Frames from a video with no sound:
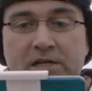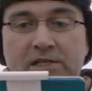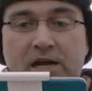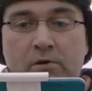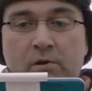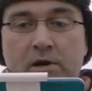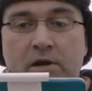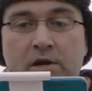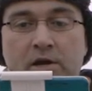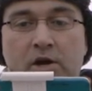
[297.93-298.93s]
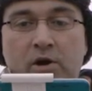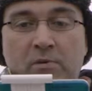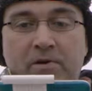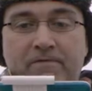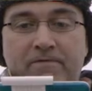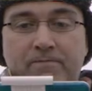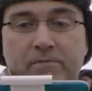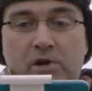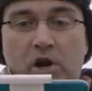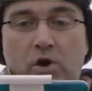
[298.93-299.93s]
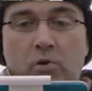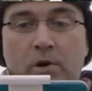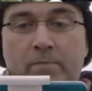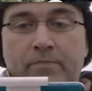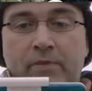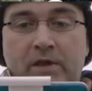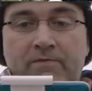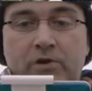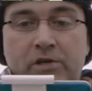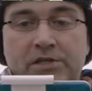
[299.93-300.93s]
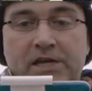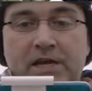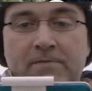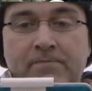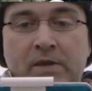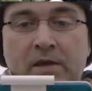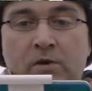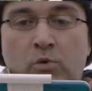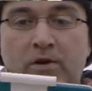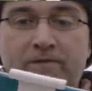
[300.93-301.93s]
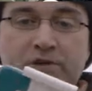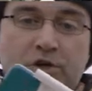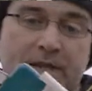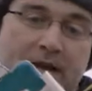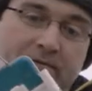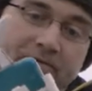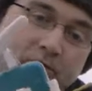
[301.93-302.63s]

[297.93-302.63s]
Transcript: is now going a bit low, if you can see. What if I turn that